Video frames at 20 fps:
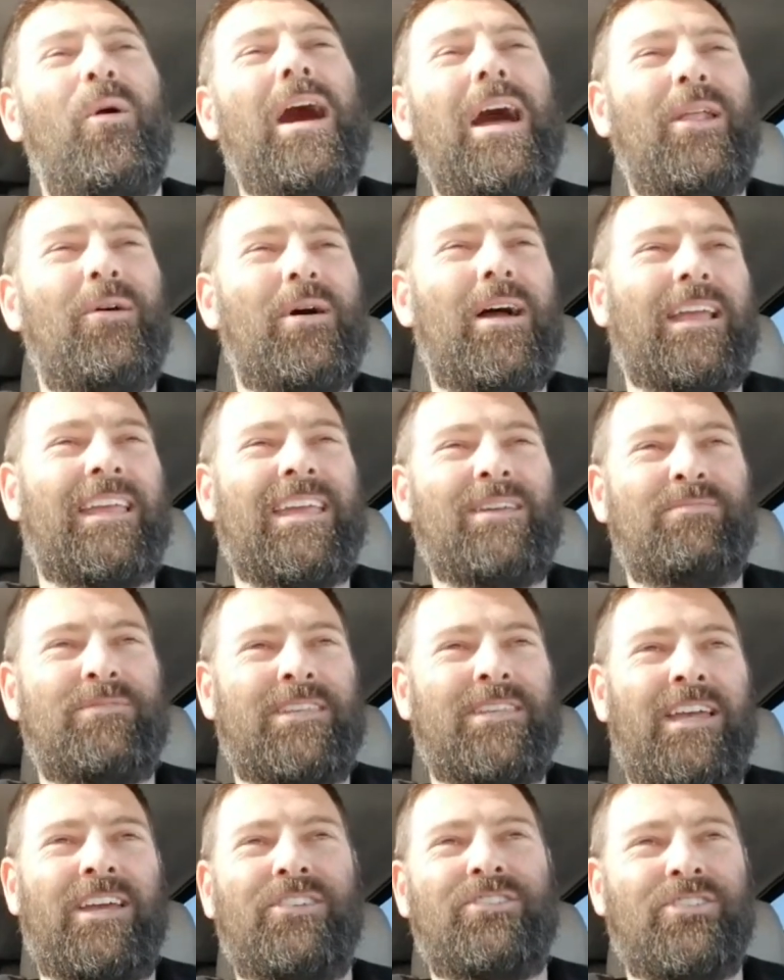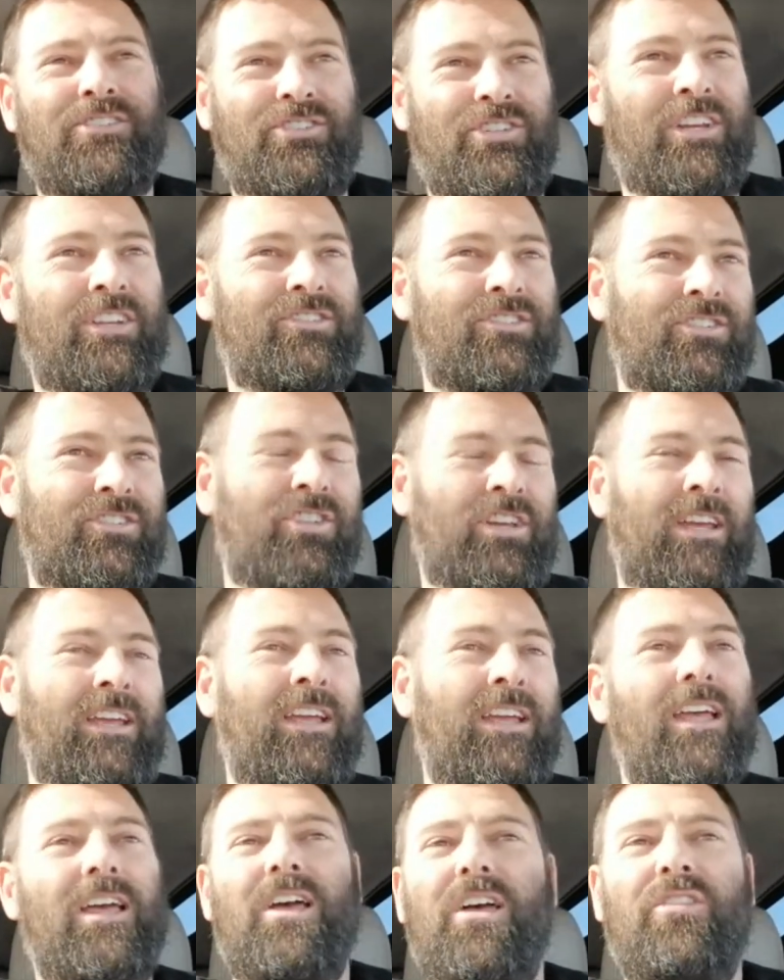Why do I keep saying cha-ching,
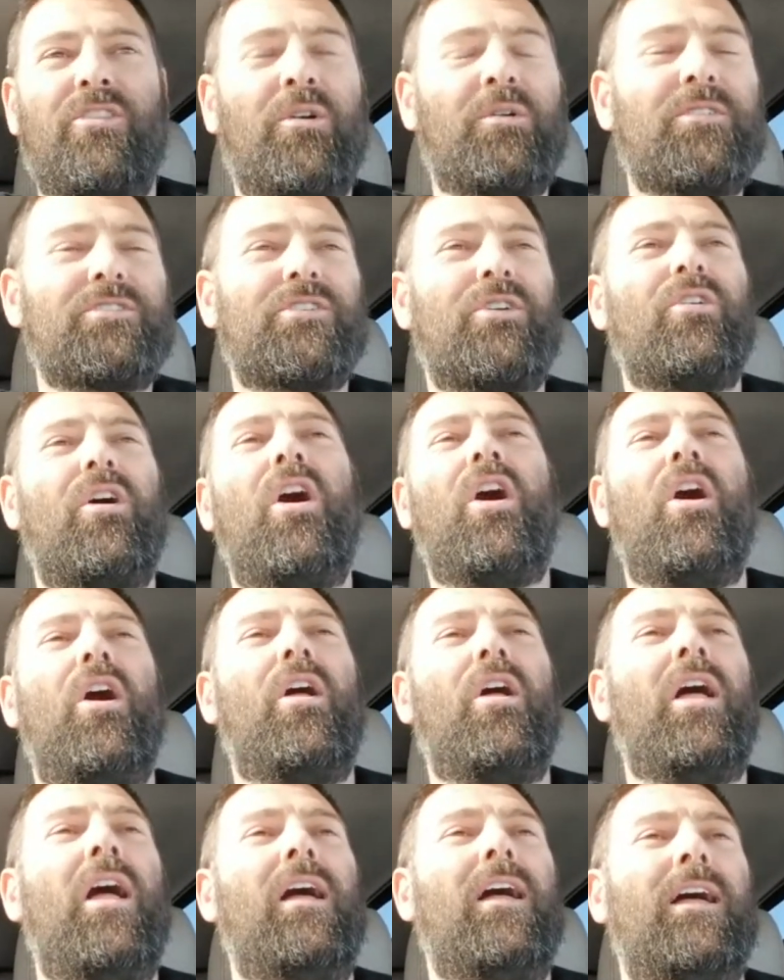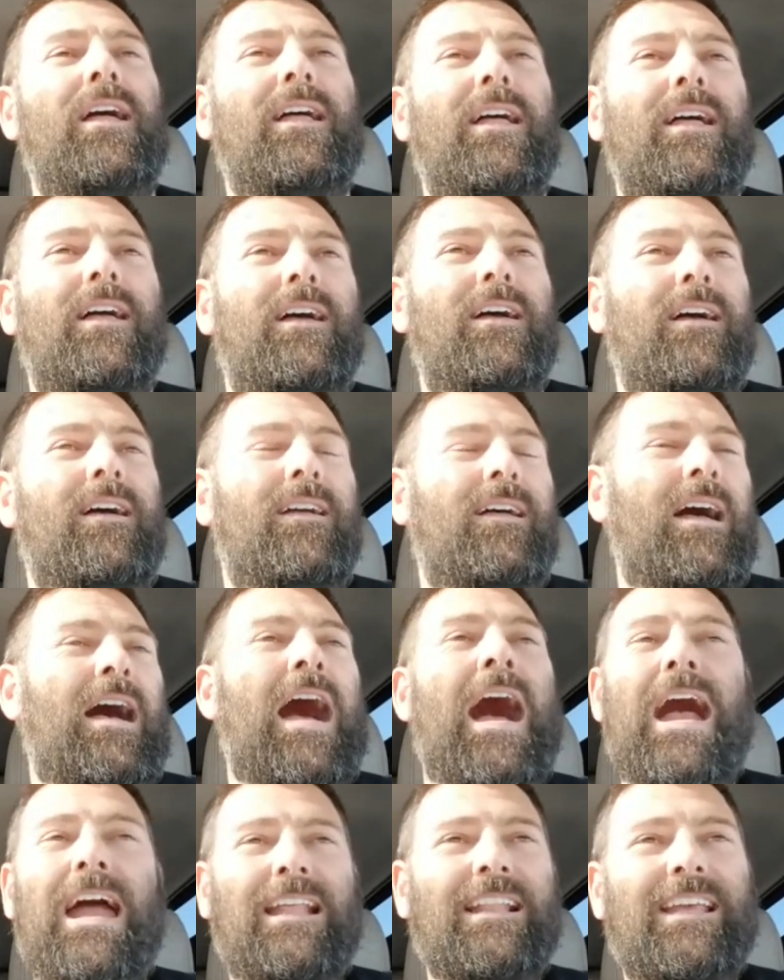cha-ching? Those are all
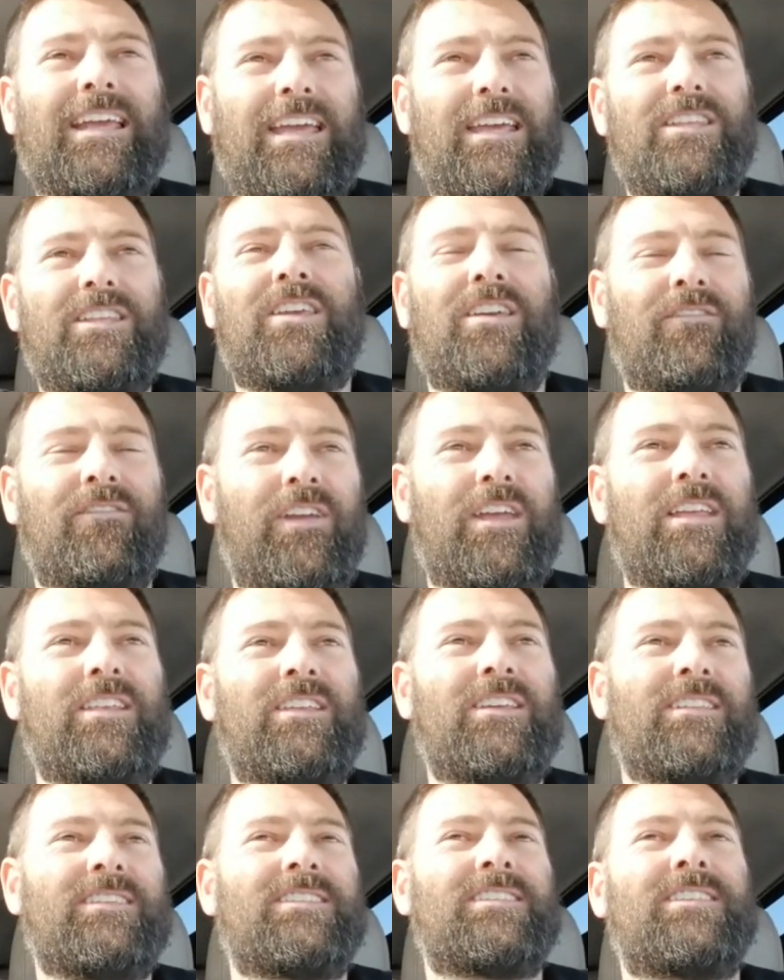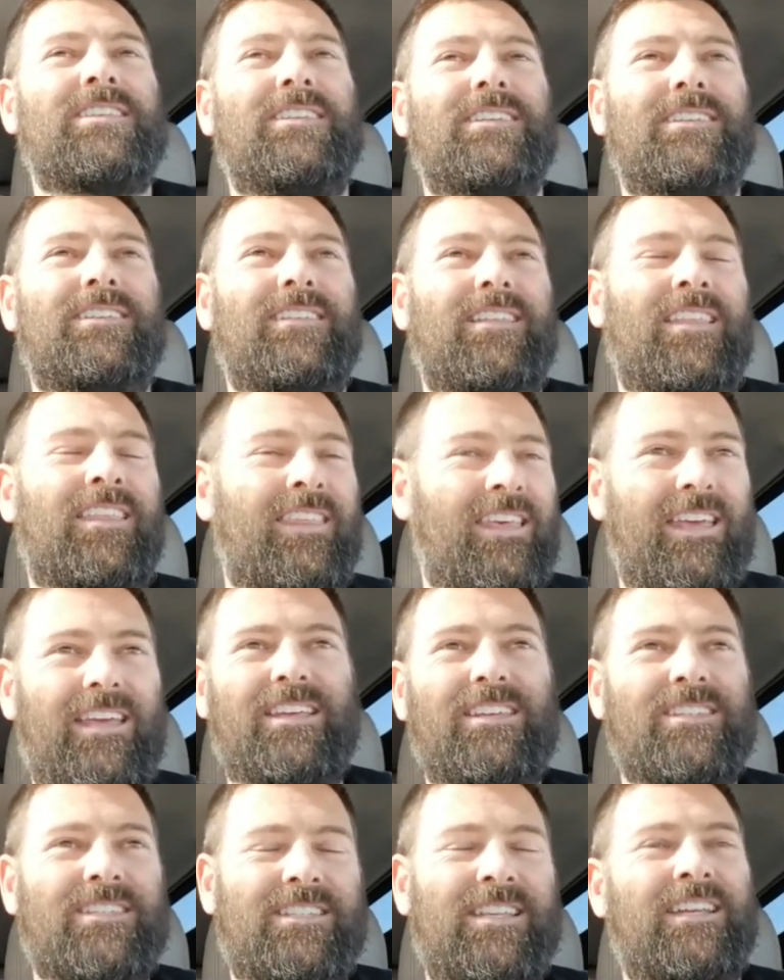highly inconvenient
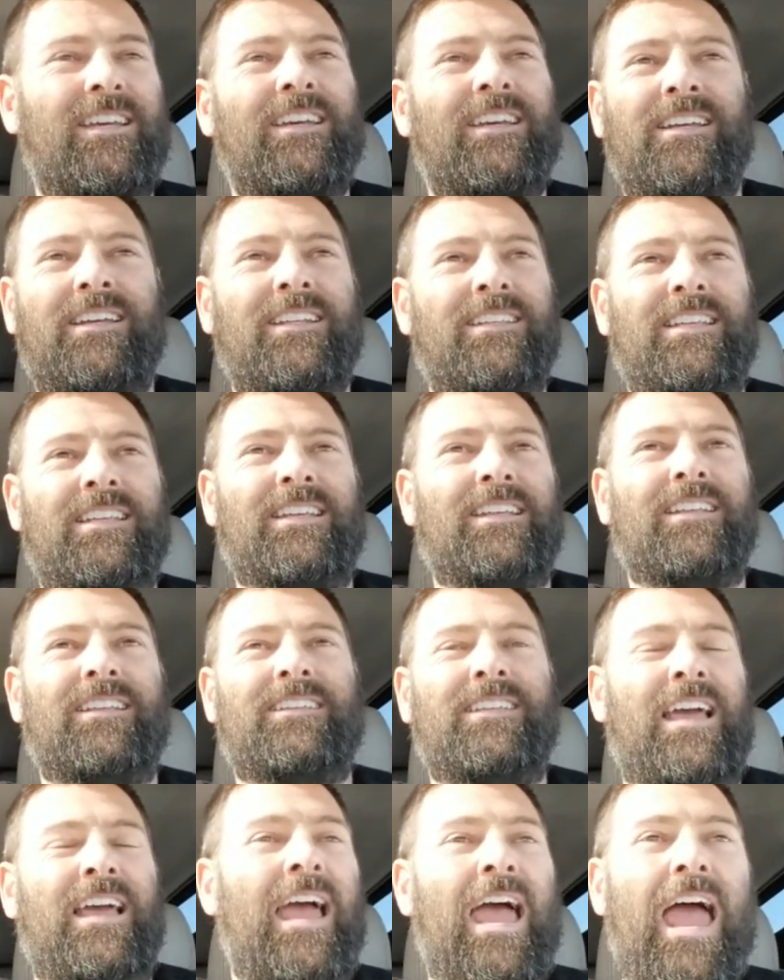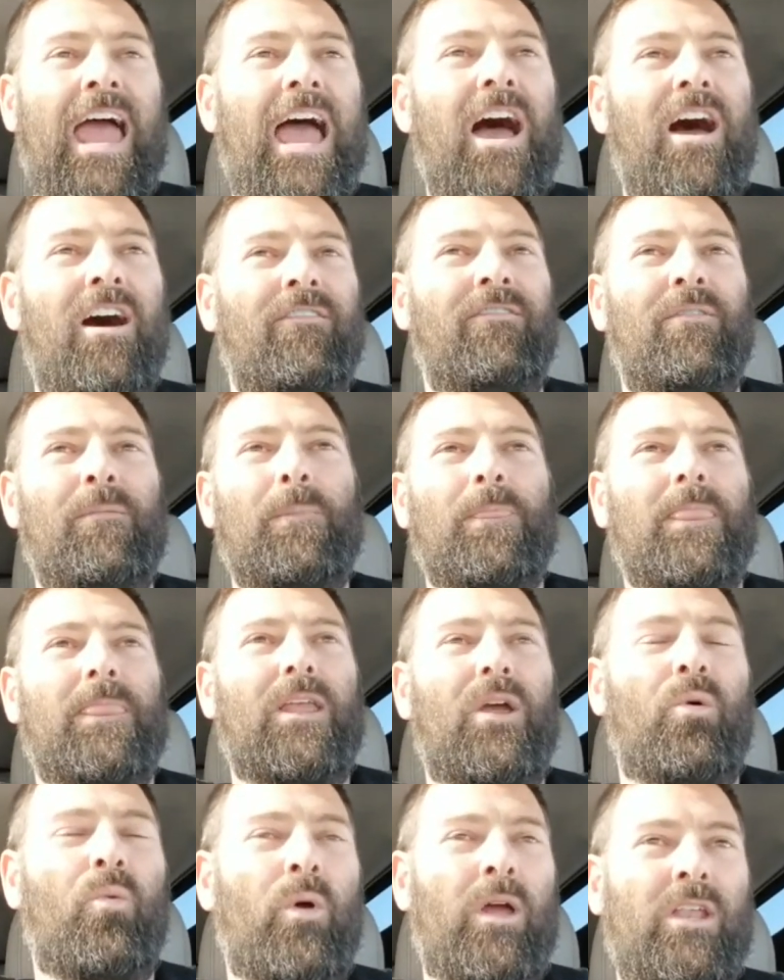things to have
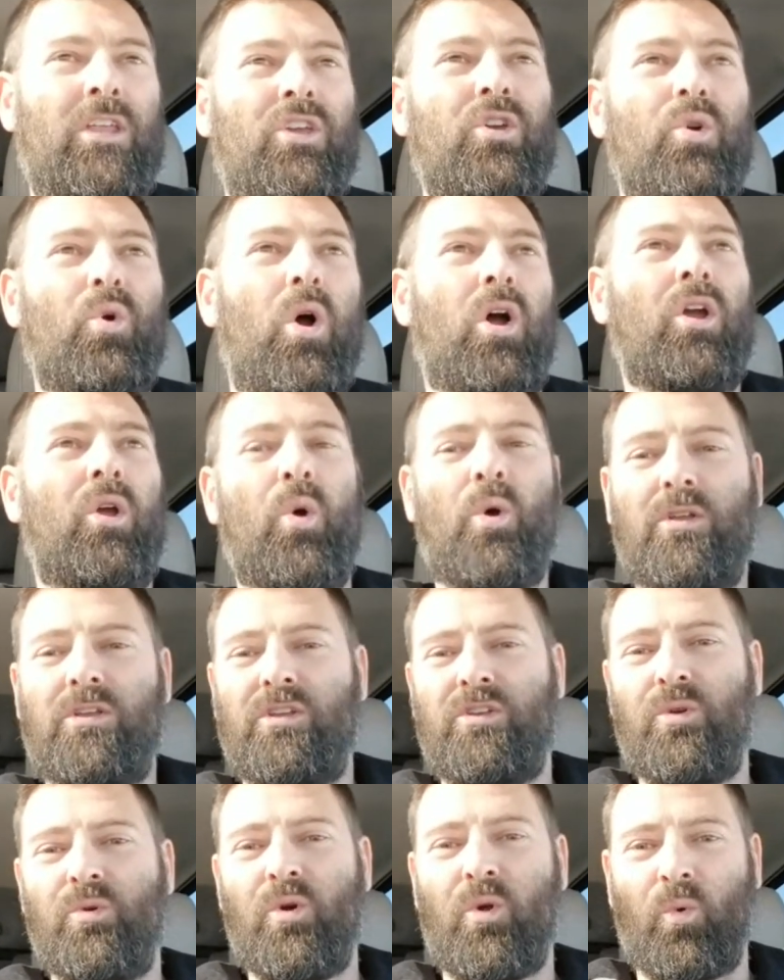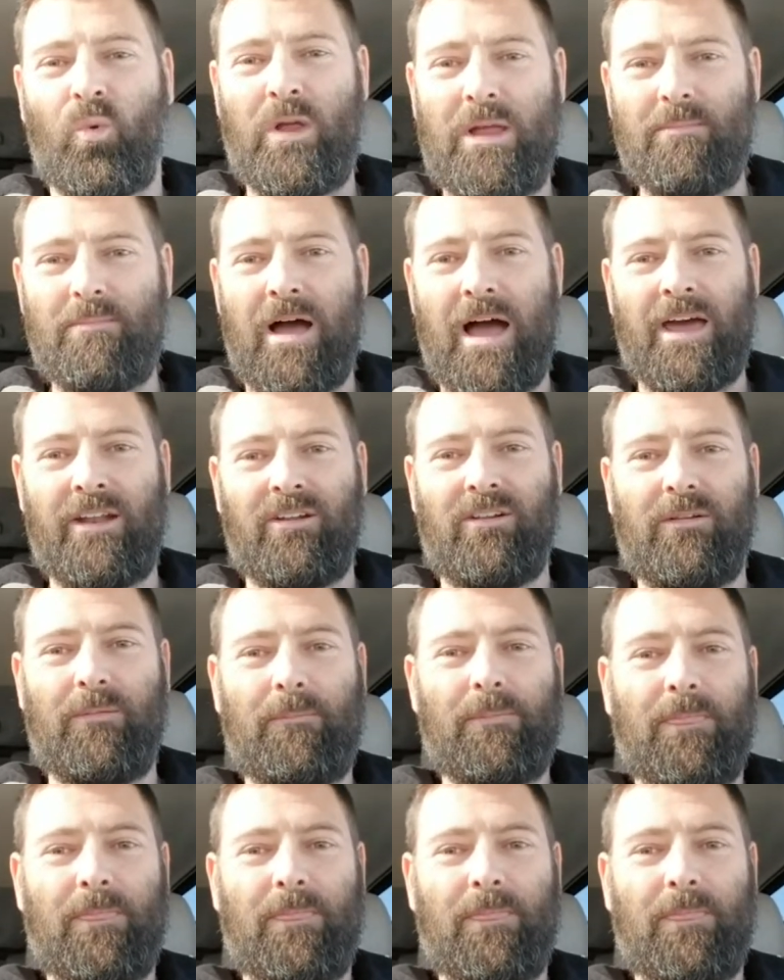when you are going to do a remodel.